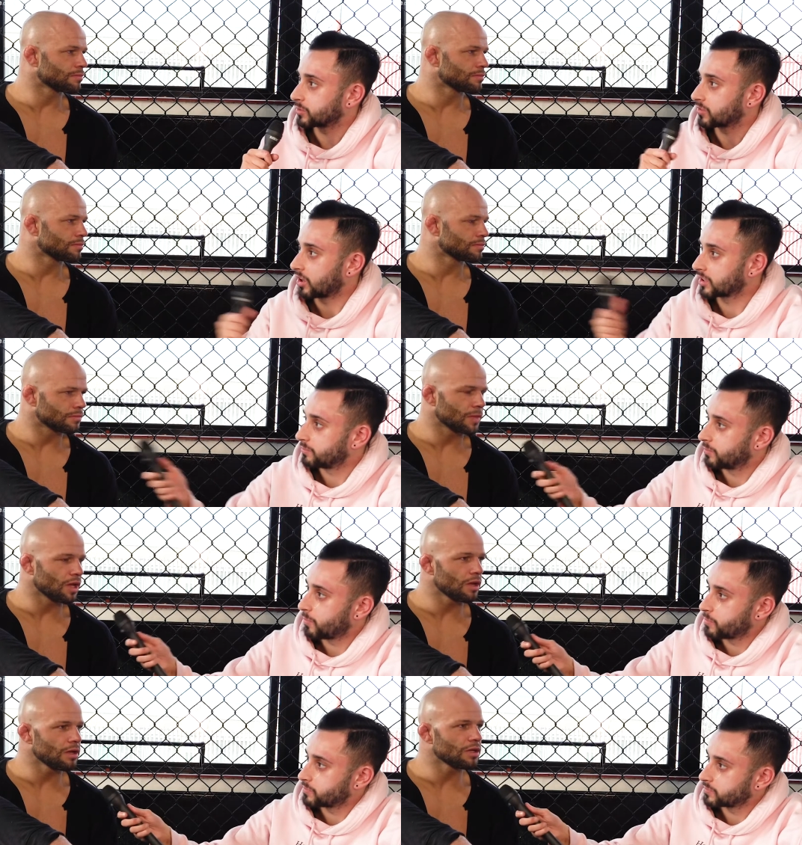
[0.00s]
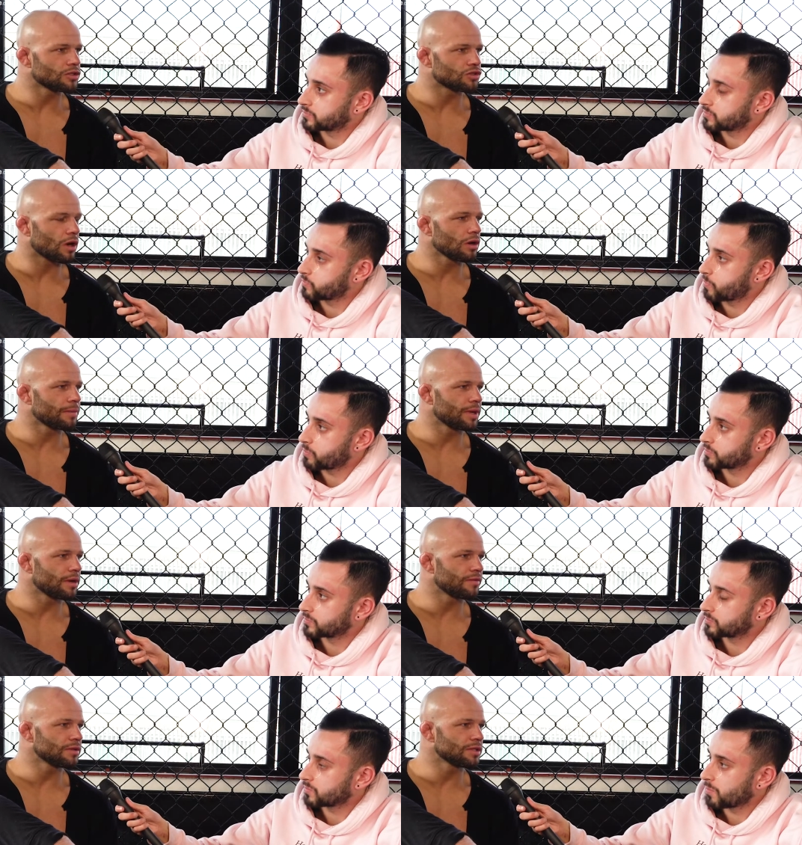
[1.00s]
Speaker 1: with Colin?
Speaker 2: Yeah, yeah, it's strong. I mean,
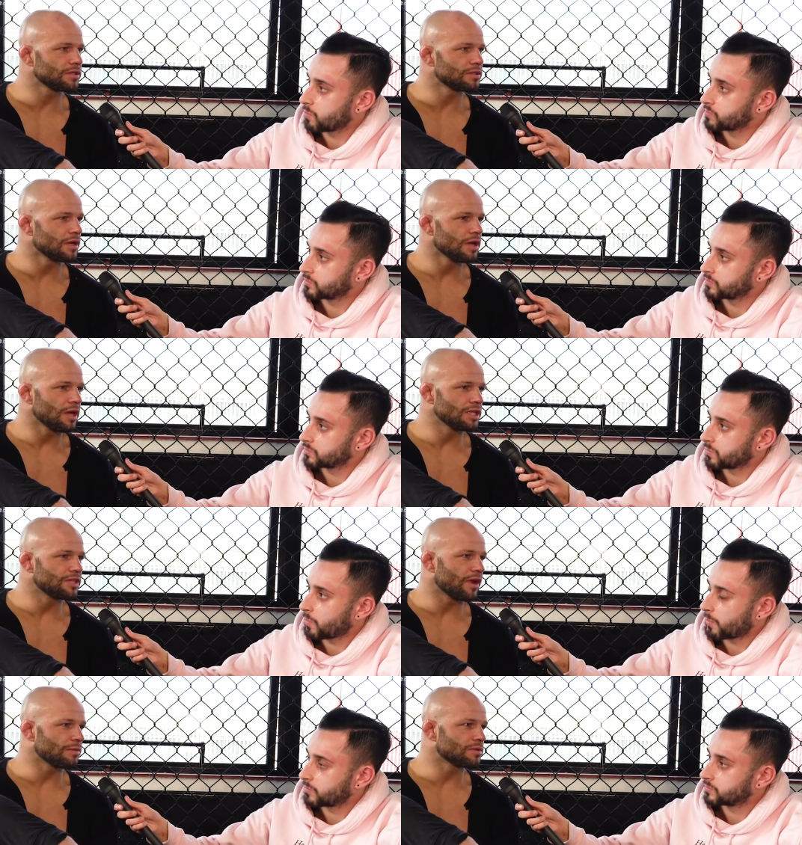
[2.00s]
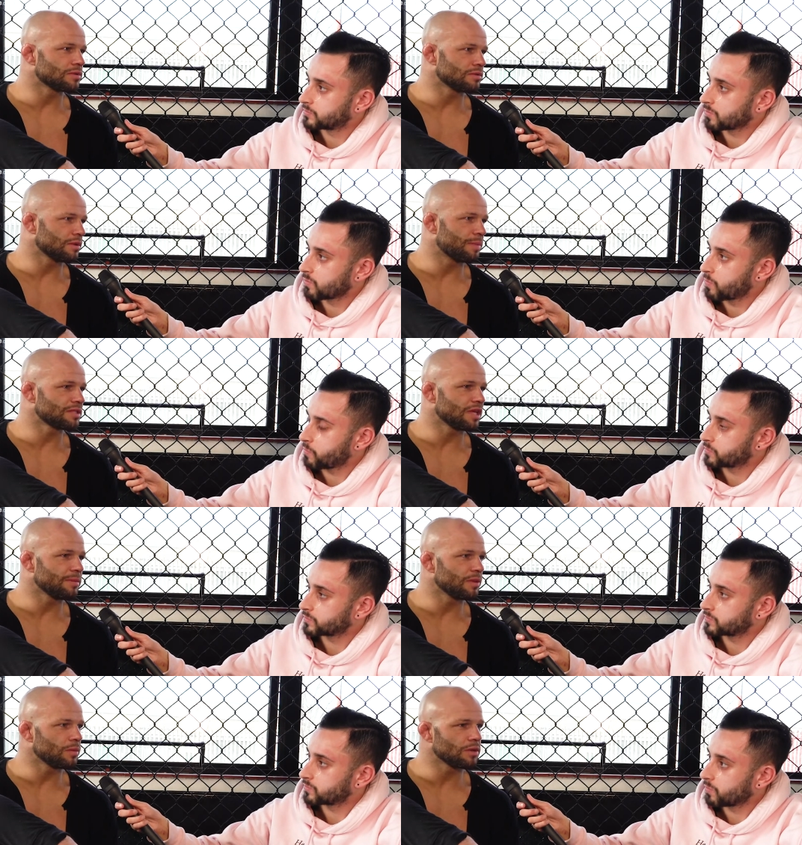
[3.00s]
obviously he's, he's developed the best team
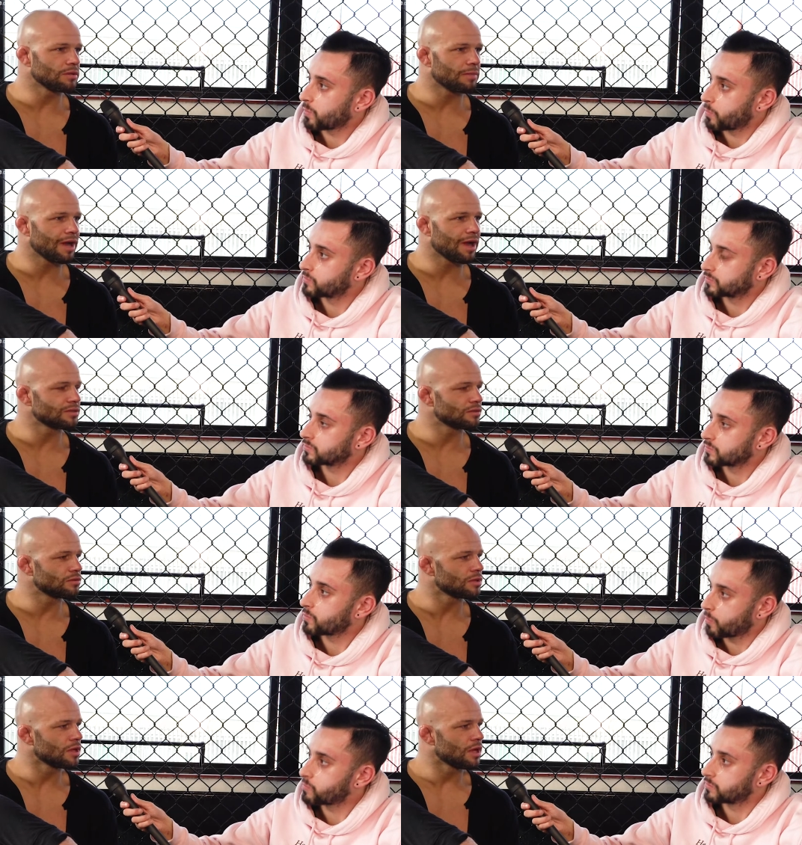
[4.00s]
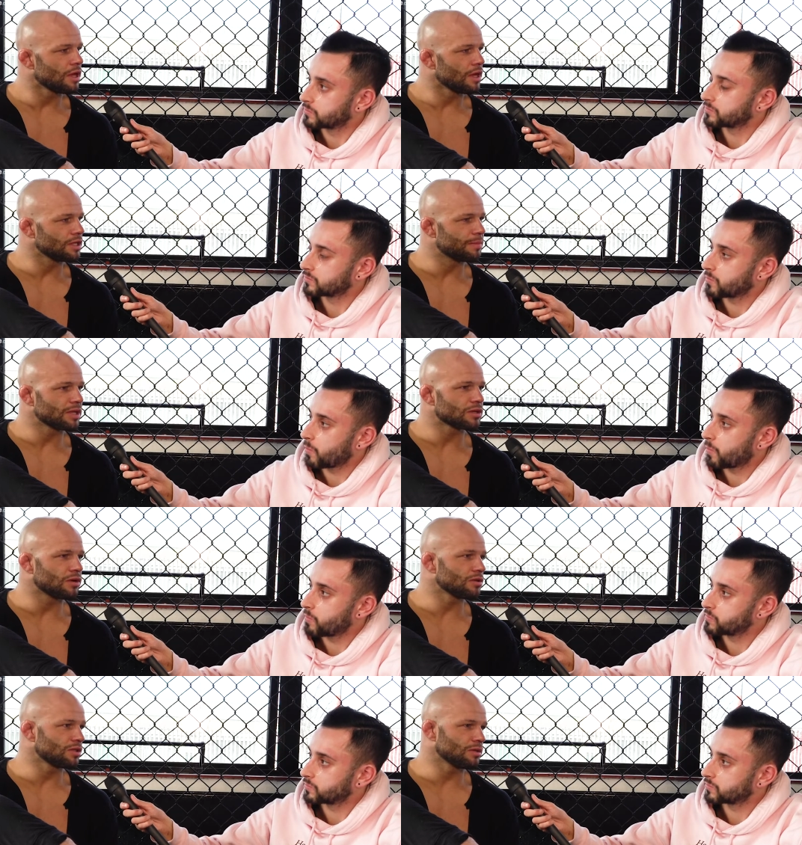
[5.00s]
in the world in my eyes, and he's the best
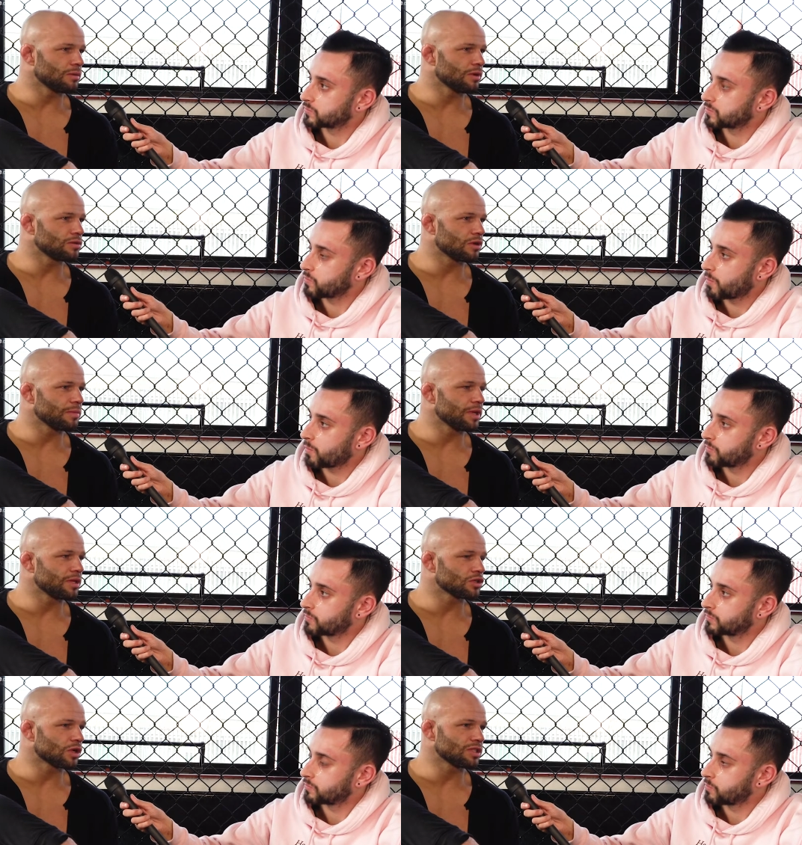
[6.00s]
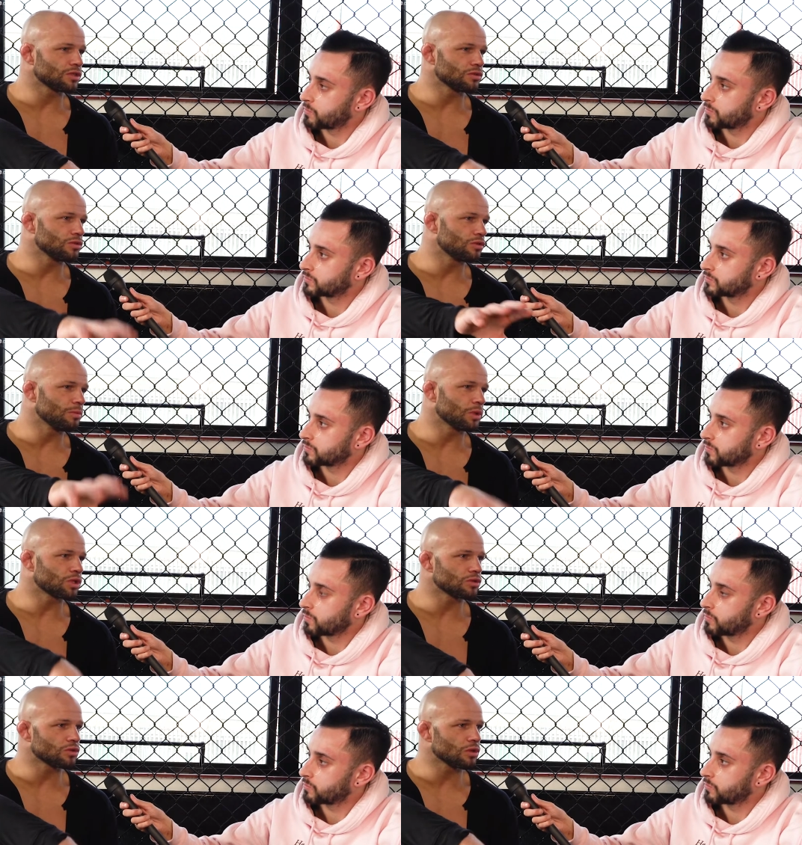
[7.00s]
coach in the world, you know what I mean? Just because he doesn't do too much
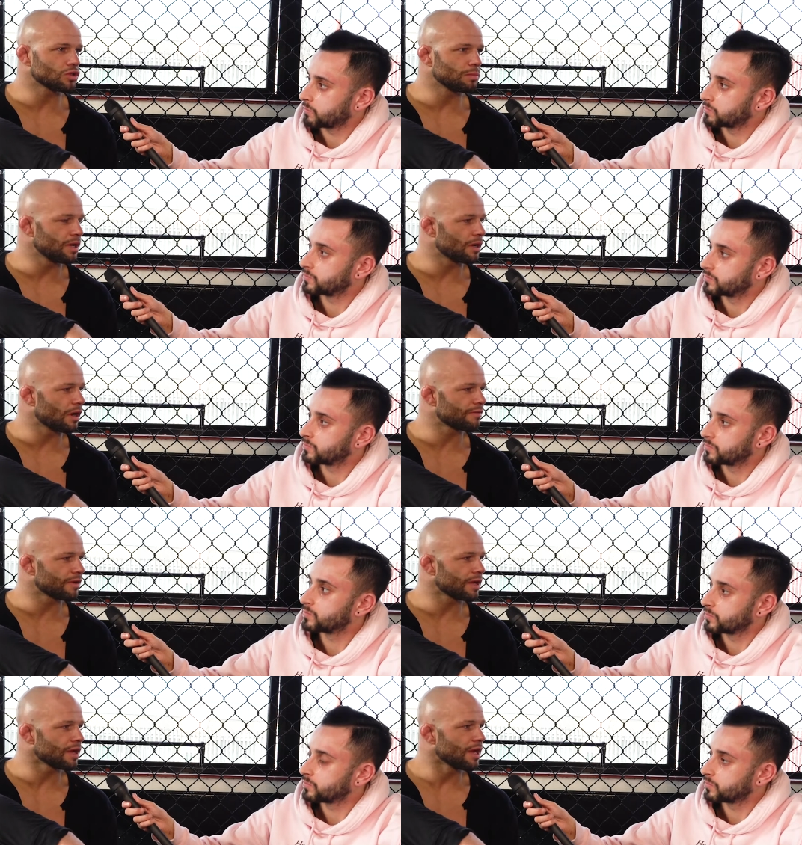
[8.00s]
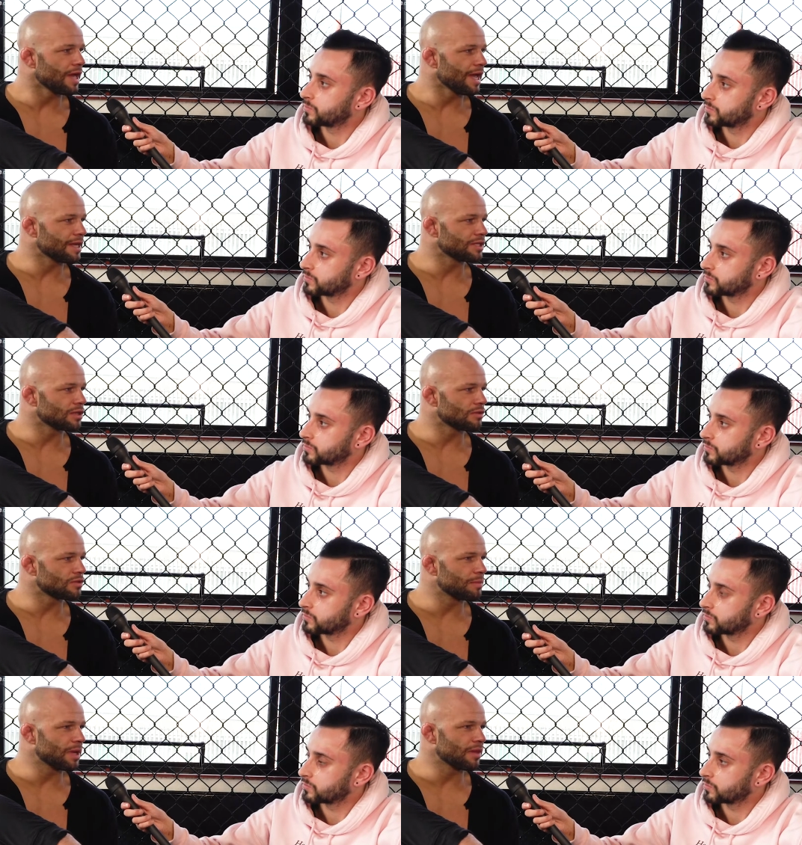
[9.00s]
on social media, I think he deserves
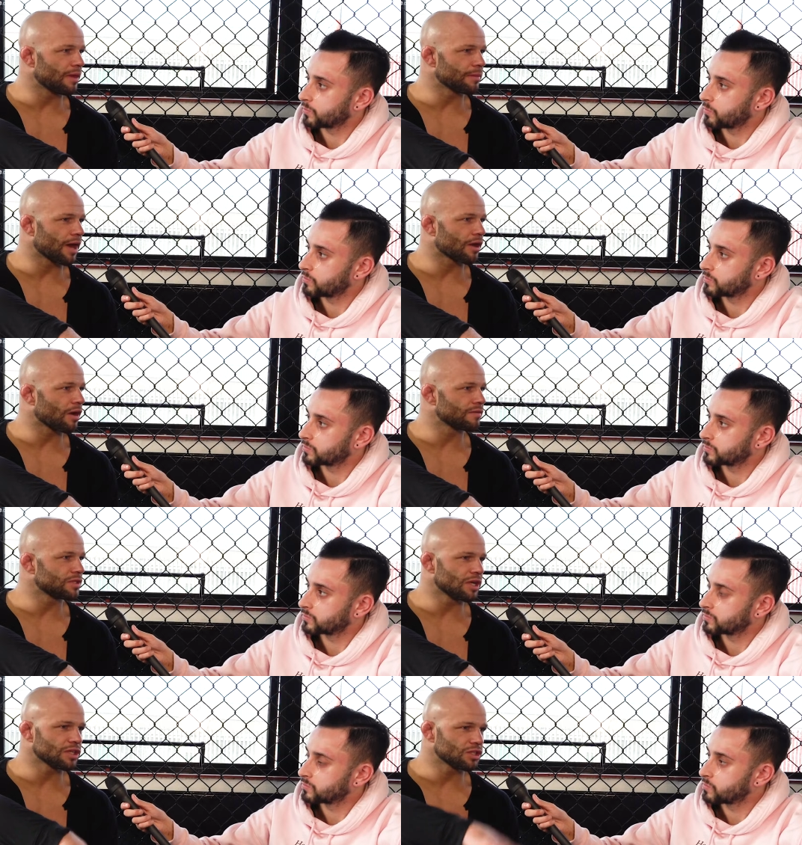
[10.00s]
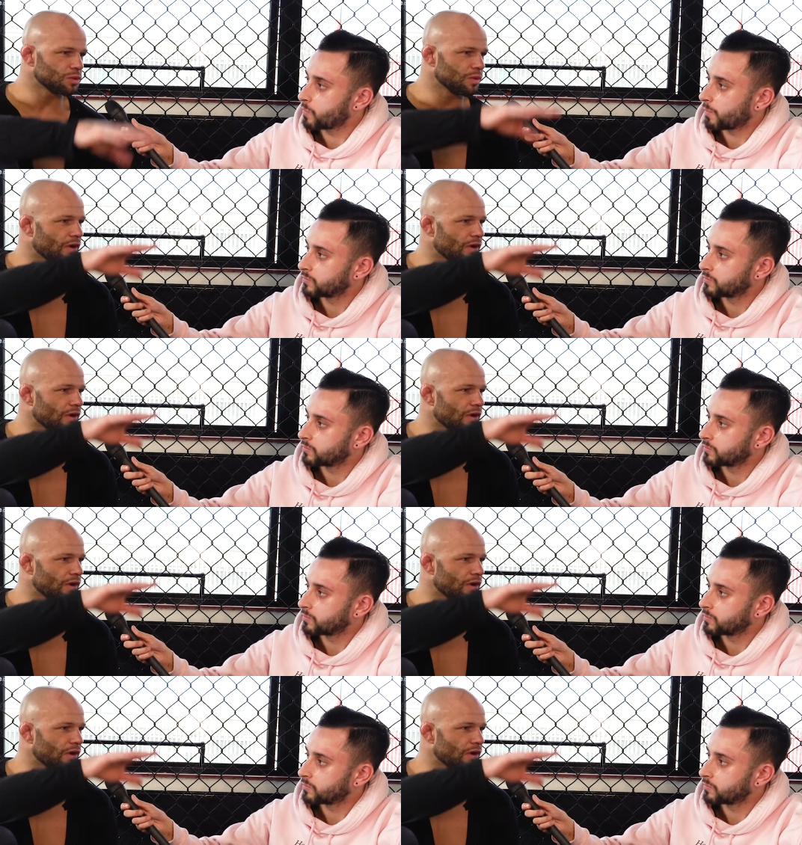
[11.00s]
to be in them kind of conversations with